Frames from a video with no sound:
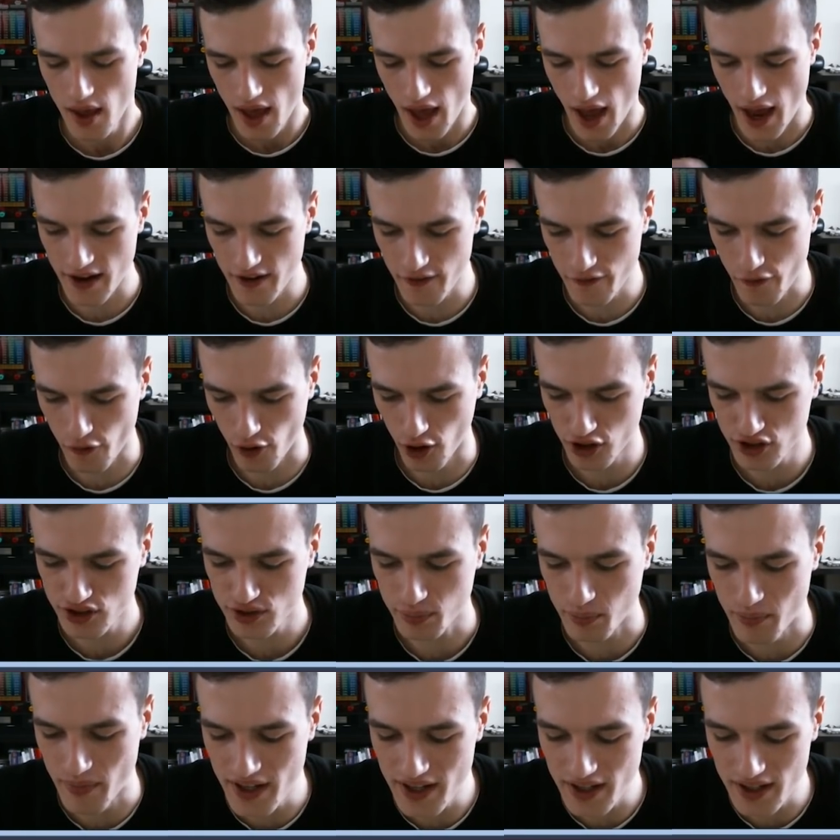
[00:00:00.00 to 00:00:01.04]
And the
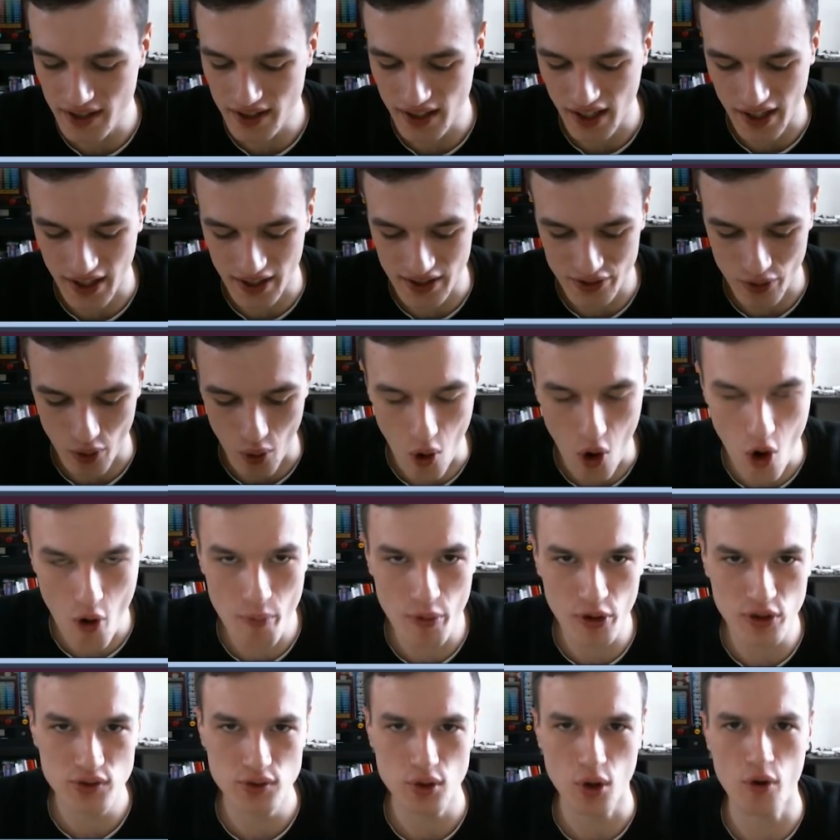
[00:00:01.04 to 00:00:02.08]
first minute is
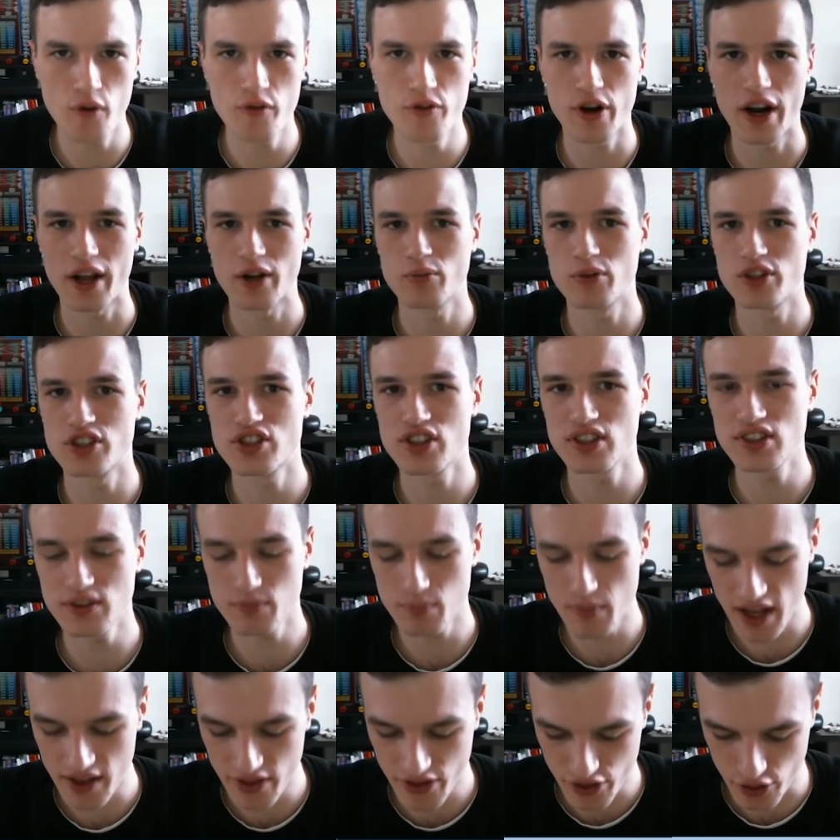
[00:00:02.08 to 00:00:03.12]
almost over, and we just
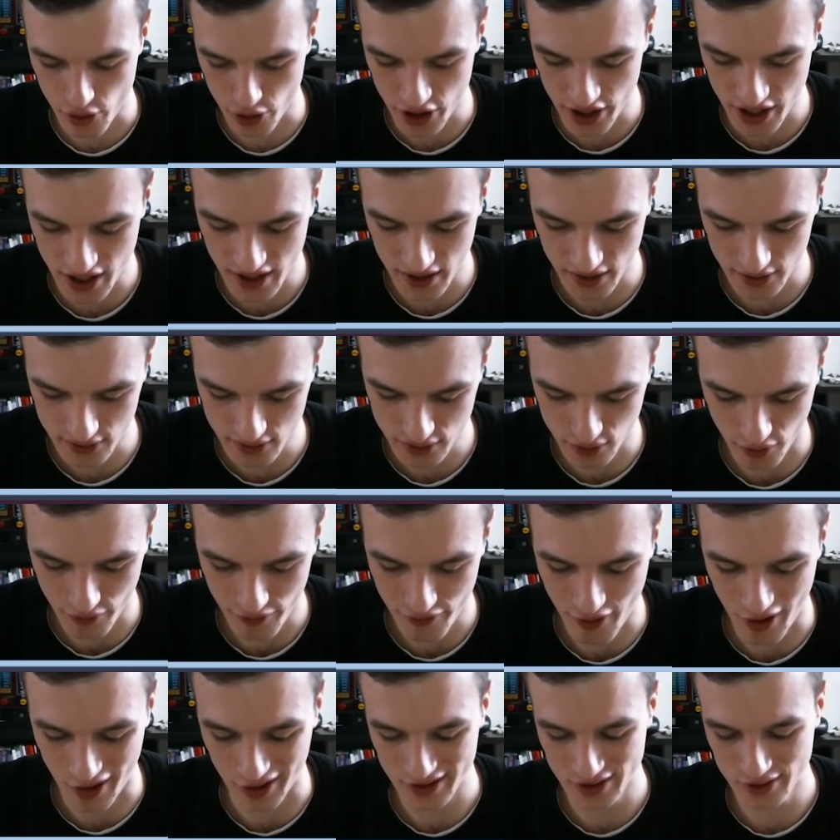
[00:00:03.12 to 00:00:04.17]
made 30 kills so far.